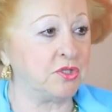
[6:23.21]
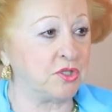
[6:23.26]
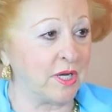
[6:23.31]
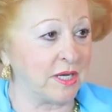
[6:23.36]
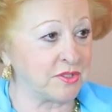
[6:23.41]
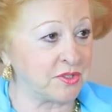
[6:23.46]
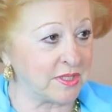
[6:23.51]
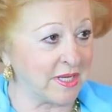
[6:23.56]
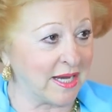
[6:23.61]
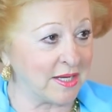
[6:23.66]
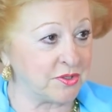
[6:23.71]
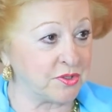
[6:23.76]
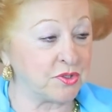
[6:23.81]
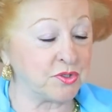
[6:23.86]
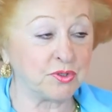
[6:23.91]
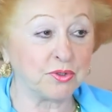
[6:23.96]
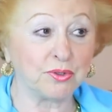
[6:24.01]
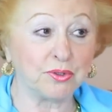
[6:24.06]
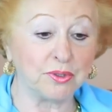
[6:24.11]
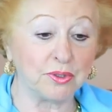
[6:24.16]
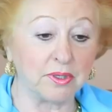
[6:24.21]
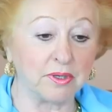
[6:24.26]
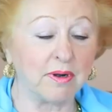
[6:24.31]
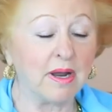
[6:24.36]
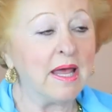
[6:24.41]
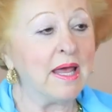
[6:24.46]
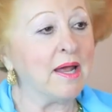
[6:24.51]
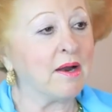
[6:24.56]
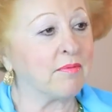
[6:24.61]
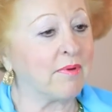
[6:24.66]
chastises
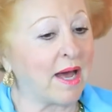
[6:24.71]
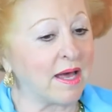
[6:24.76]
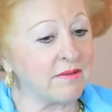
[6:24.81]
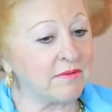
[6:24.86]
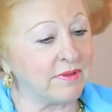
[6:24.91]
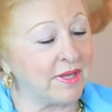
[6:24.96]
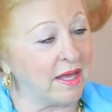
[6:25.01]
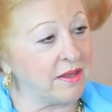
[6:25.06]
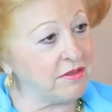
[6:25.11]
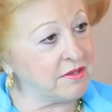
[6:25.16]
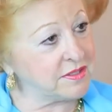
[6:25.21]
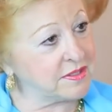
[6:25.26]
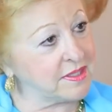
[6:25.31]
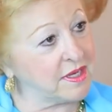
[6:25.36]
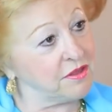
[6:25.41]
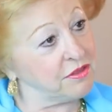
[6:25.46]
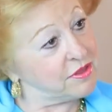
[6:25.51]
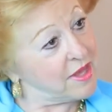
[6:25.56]
her rather than say,